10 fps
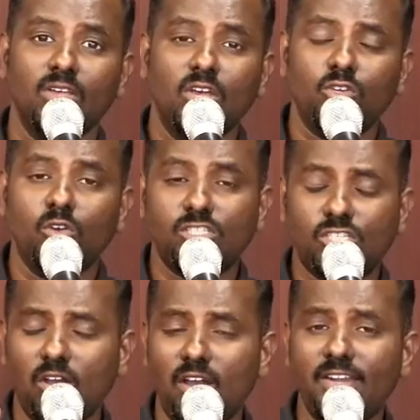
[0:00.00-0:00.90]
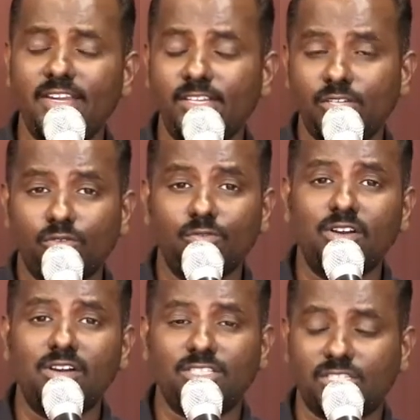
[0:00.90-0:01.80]
Your journey
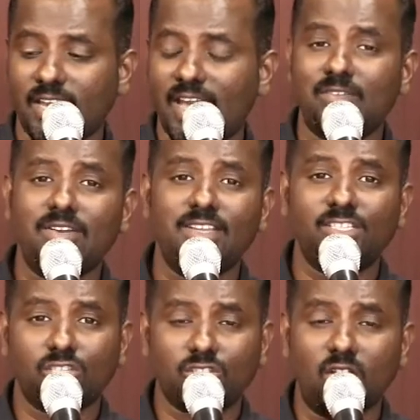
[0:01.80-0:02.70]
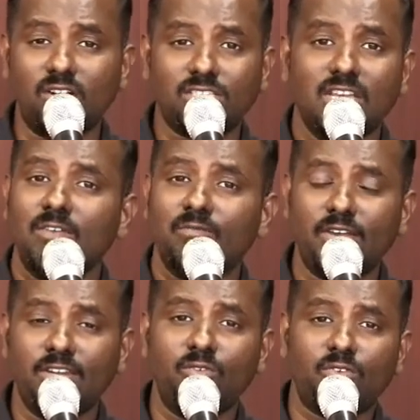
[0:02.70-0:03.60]
towards heaven starts
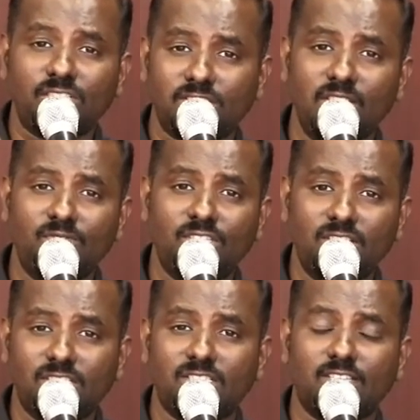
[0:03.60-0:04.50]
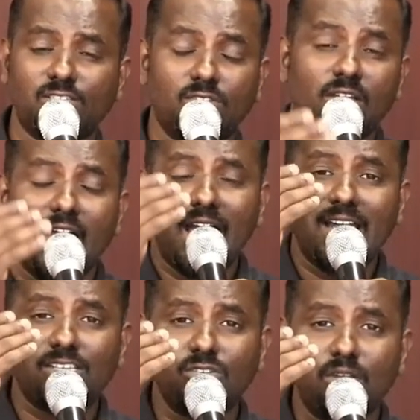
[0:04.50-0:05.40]
when you receive Jesus
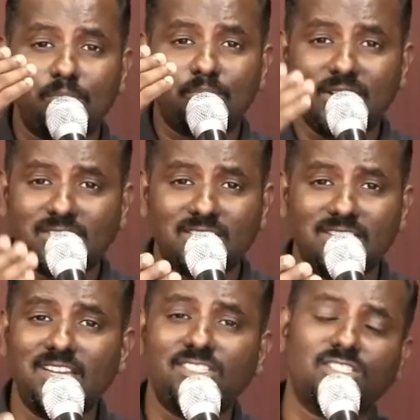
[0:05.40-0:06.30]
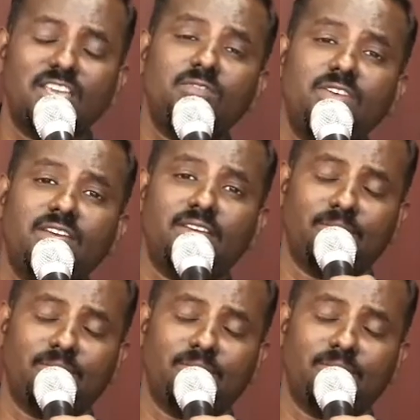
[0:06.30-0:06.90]
as your personal savior.